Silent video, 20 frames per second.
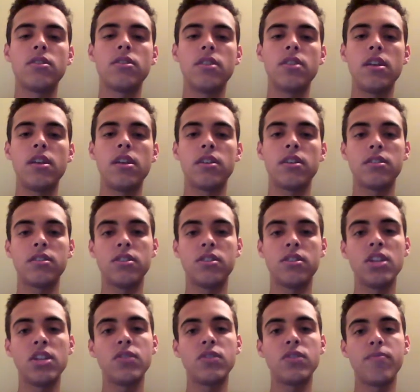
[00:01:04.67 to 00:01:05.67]
and
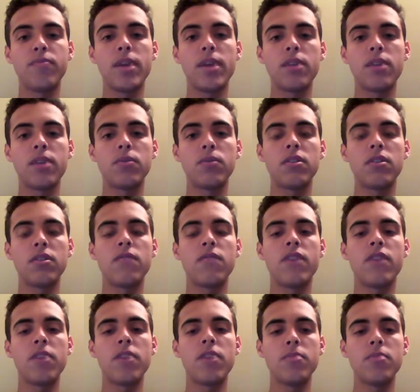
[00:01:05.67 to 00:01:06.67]
exchange of matter with the
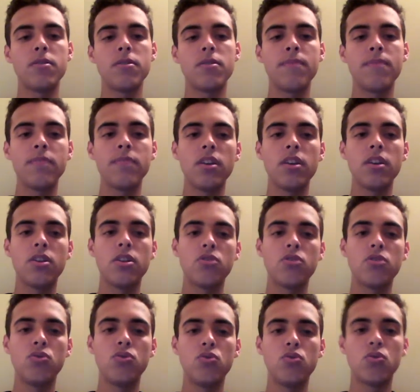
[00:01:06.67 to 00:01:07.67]
environment
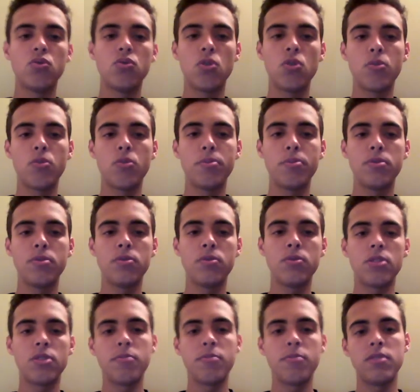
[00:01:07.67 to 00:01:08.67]
to grow, reproduce,
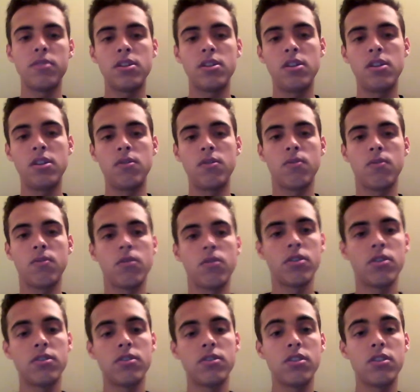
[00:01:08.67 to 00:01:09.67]
and maintain
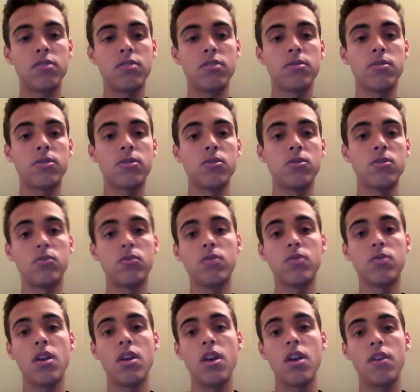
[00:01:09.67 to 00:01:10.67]
organizations. So,
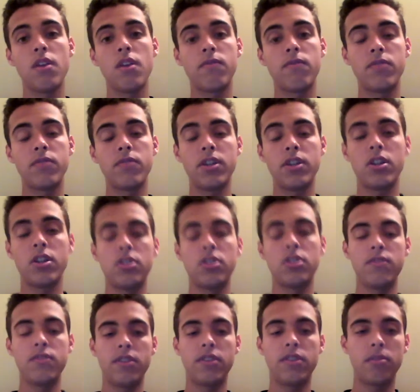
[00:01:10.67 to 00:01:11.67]
free energy is
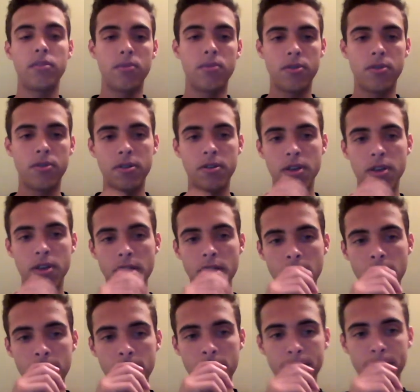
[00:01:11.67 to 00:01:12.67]
very important.
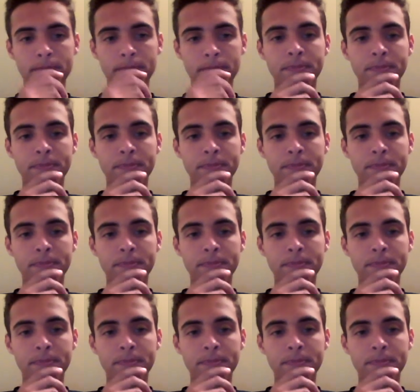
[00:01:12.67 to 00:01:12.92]
Um,